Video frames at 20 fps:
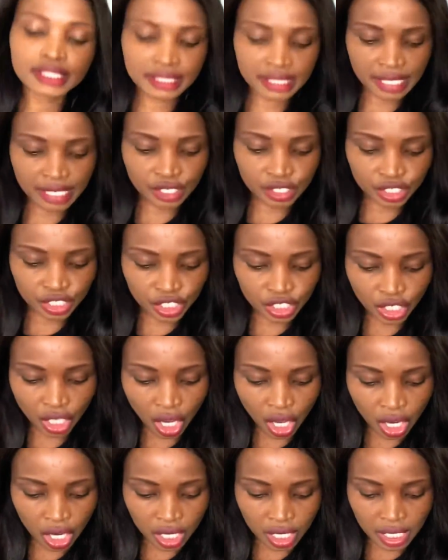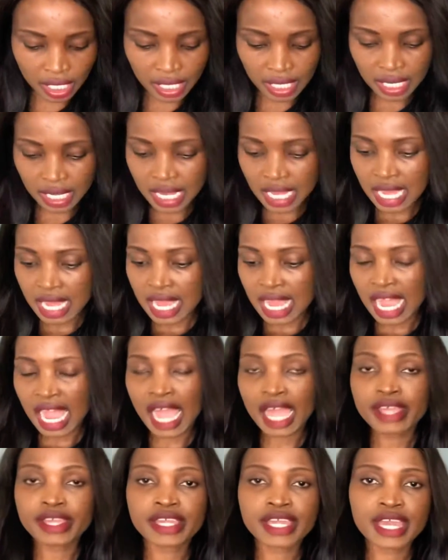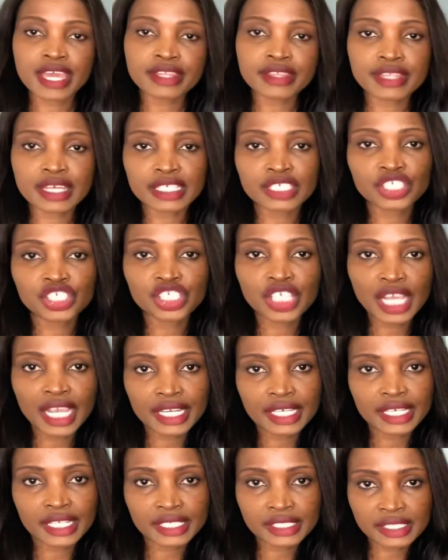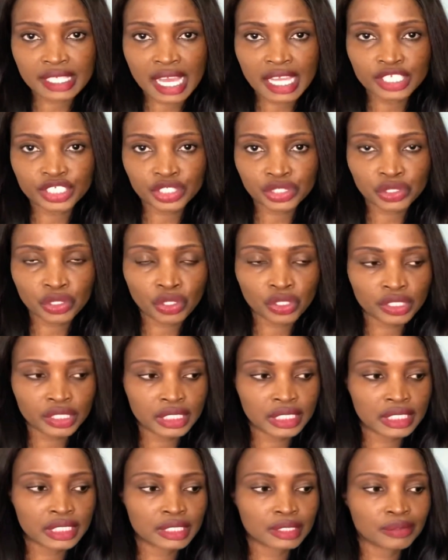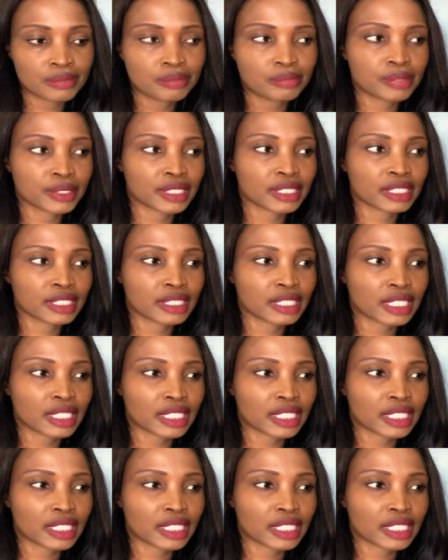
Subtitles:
They're not long. I get that Chinese are short, but then